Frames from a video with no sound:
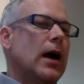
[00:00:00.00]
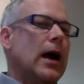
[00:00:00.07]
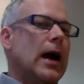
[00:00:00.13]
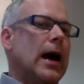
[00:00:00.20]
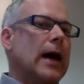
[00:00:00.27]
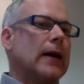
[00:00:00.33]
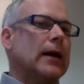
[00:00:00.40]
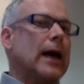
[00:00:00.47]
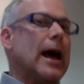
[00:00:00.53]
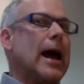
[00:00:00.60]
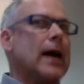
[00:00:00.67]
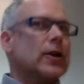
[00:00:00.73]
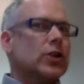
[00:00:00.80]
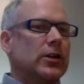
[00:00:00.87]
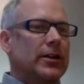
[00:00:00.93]
and
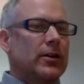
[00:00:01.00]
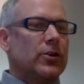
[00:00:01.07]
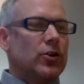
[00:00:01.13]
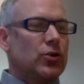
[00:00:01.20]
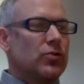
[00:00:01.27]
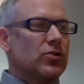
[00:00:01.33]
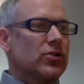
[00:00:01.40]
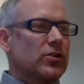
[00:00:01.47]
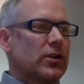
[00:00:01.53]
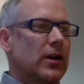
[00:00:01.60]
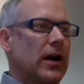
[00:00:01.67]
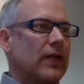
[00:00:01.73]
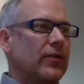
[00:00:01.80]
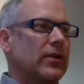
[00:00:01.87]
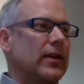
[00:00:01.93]
actually are used to
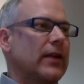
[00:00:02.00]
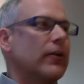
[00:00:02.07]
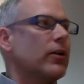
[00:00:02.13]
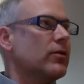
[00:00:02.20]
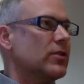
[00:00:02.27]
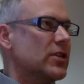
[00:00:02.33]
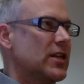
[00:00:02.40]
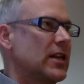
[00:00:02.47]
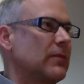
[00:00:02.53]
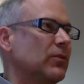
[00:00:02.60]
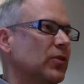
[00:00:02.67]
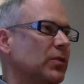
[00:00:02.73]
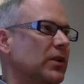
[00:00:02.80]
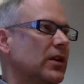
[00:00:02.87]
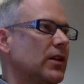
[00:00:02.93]
having their own
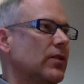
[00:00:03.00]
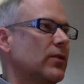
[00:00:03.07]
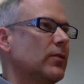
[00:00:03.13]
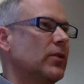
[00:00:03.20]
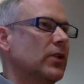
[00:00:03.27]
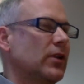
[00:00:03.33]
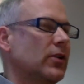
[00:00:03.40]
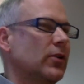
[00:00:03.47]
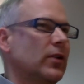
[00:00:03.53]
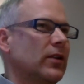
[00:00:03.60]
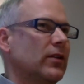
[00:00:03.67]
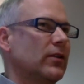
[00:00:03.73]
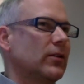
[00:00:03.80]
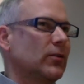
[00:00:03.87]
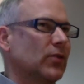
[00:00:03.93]
teams beneath them and don't do
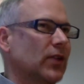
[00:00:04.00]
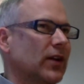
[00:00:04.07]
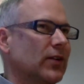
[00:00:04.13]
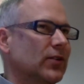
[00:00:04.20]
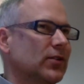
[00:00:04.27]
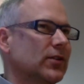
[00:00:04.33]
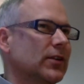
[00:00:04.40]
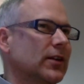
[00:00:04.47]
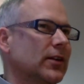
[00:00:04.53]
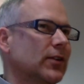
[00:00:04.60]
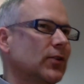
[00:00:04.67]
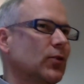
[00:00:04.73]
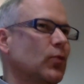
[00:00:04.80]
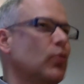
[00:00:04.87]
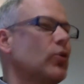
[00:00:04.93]
anything themselves.
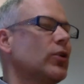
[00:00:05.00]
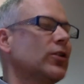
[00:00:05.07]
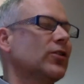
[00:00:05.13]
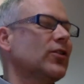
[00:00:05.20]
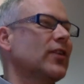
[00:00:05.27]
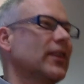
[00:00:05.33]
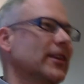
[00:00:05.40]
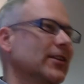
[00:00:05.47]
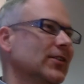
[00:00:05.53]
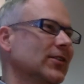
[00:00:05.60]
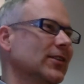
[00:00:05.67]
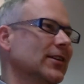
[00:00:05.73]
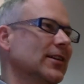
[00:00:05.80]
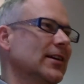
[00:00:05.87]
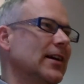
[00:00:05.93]
The worst thing is
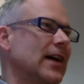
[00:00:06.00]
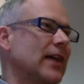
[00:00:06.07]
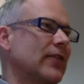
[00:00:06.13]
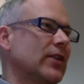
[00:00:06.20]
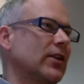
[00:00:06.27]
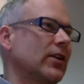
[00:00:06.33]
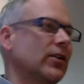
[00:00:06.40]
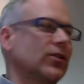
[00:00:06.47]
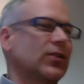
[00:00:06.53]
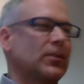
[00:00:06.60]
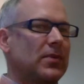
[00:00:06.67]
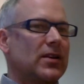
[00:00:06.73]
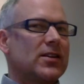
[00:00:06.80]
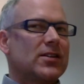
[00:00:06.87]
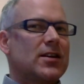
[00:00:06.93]
having
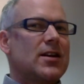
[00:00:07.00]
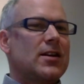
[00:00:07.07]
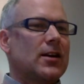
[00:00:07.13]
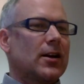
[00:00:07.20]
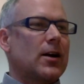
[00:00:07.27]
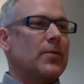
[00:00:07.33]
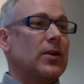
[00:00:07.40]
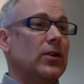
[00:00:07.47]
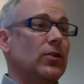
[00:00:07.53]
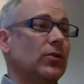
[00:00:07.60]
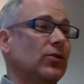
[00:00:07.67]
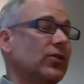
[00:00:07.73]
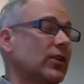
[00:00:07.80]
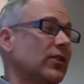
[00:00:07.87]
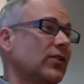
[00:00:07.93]
somebody senior come in who
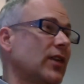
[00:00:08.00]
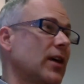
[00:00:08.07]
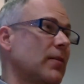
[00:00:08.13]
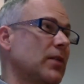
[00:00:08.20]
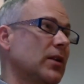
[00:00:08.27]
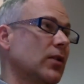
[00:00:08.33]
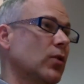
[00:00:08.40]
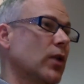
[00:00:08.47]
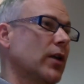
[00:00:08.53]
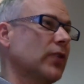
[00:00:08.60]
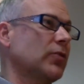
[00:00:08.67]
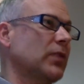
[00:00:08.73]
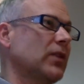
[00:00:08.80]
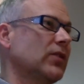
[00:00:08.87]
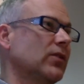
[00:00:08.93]
sits there being quite
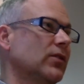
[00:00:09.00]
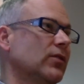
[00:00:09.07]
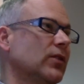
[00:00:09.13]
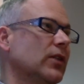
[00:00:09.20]
expensive,